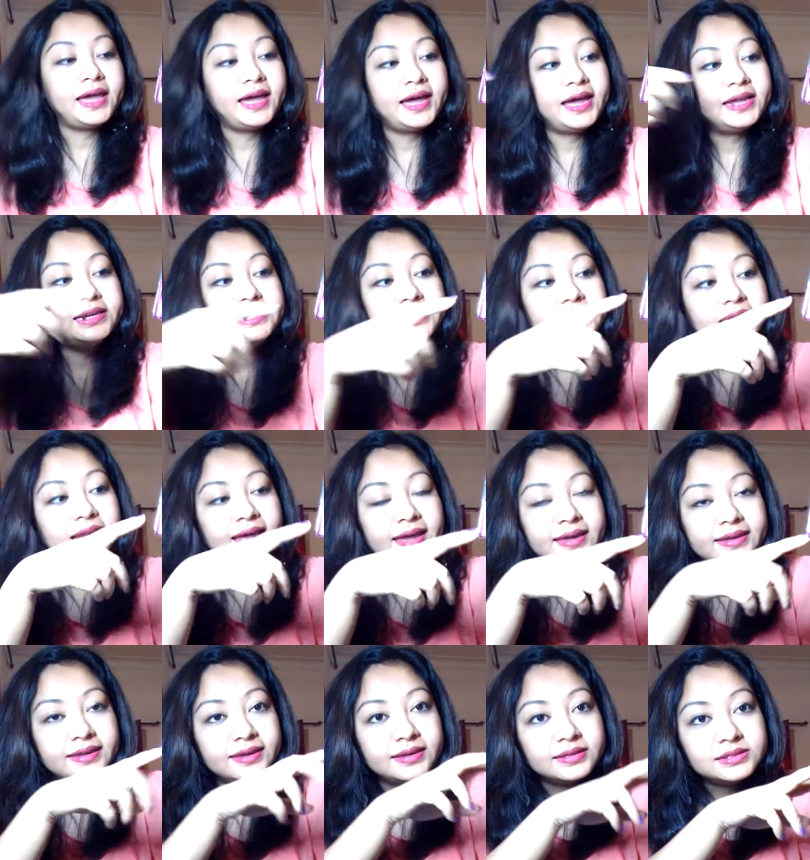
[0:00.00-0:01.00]
and
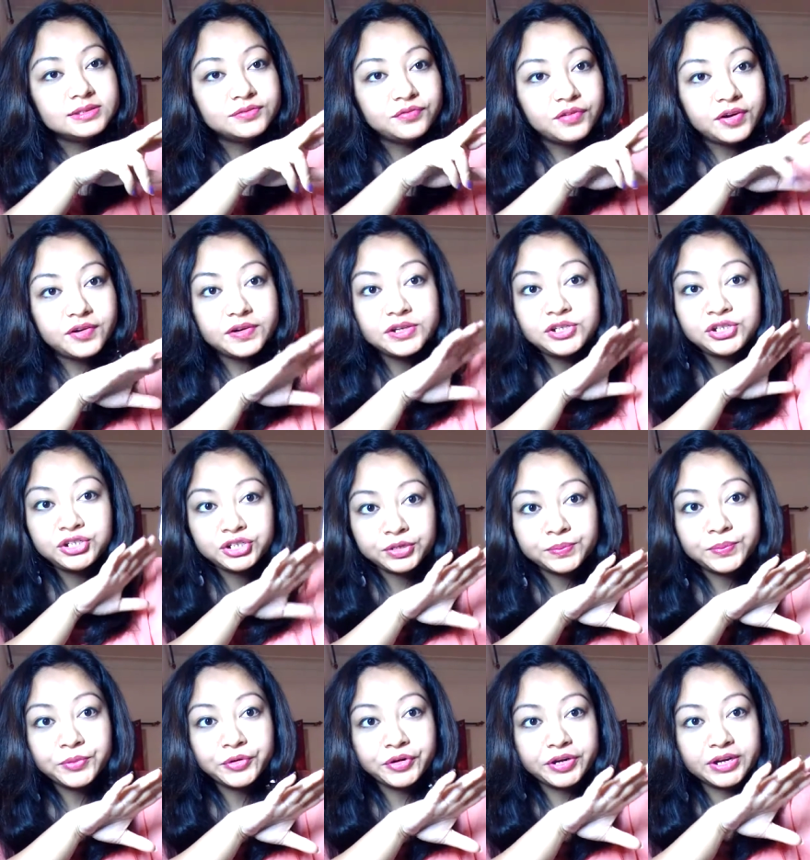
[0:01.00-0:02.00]
it's very
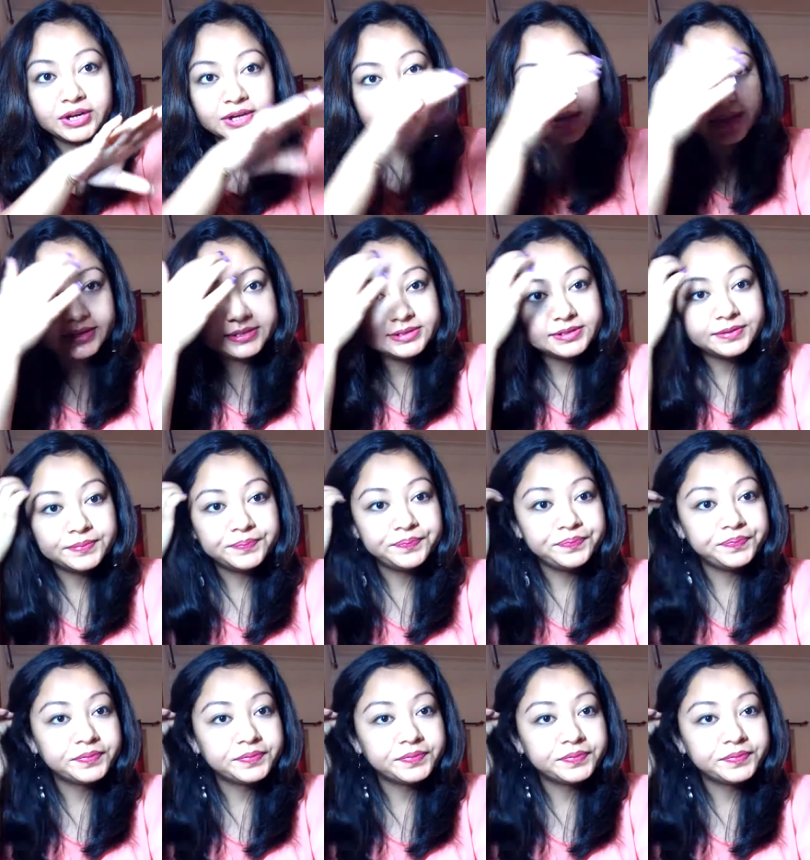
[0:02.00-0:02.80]
shimmery, guys.